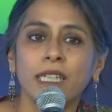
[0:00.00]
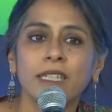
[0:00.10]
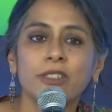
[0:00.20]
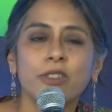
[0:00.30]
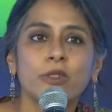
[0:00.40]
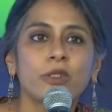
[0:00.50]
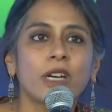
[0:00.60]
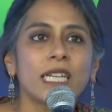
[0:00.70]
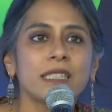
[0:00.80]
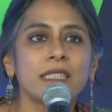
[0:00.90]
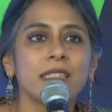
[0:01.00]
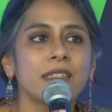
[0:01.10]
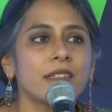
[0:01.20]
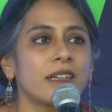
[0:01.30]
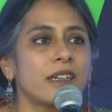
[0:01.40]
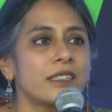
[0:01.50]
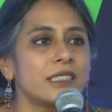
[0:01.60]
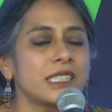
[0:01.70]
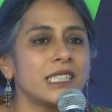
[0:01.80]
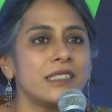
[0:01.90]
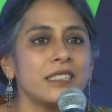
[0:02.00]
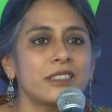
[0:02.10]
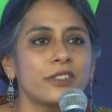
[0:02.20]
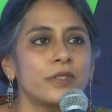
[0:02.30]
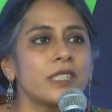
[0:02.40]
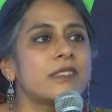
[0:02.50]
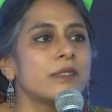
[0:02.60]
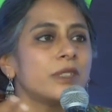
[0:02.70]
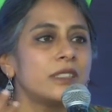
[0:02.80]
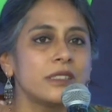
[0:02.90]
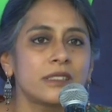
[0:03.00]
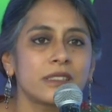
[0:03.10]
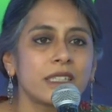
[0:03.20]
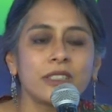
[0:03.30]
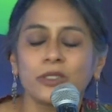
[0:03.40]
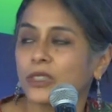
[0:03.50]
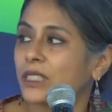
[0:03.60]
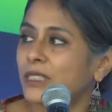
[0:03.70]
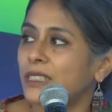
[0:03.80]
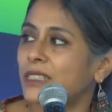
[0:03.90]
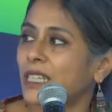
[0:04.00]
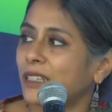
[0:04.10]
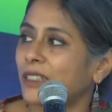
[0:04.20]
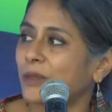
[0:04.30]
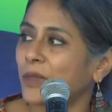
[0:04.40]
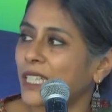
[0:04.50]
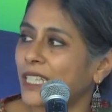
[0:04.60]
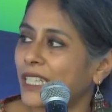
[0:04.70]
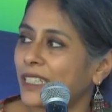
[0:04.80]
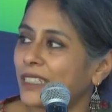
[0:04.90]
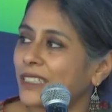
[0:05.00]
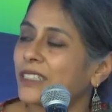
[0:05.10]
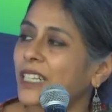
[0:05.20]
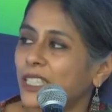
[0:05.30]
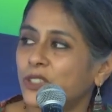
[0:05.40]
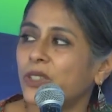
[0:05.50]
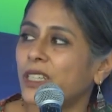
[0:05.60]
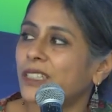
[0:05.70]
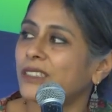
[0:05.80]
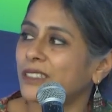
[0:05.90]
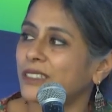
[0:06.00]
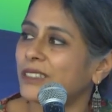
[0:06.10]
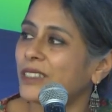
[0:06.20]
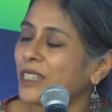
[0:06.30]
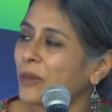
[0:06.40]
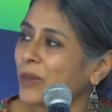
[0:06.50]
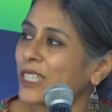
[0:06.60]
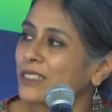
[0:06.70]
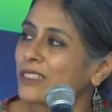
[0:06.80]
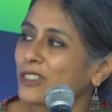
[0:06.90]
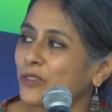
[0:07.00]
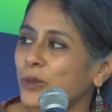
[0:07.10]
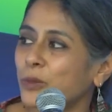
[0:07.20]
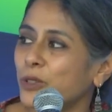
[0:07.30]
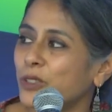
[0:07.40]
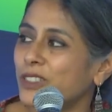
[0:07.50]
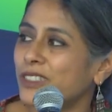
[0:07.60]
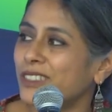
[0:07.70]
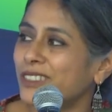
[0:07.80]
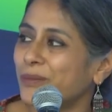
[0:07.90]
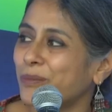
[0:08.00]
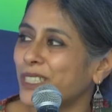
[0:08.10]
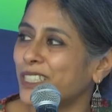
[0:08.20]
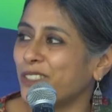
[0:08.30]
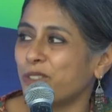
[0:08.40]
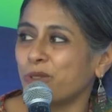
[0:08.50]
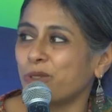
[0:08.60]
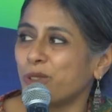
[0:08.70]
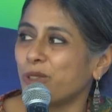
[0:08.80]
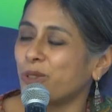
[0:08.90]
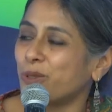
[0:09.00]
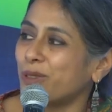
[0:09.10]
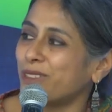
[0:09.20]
So I think a series of these images tend to just settle in my head, and gradually the places of the books begin to grow.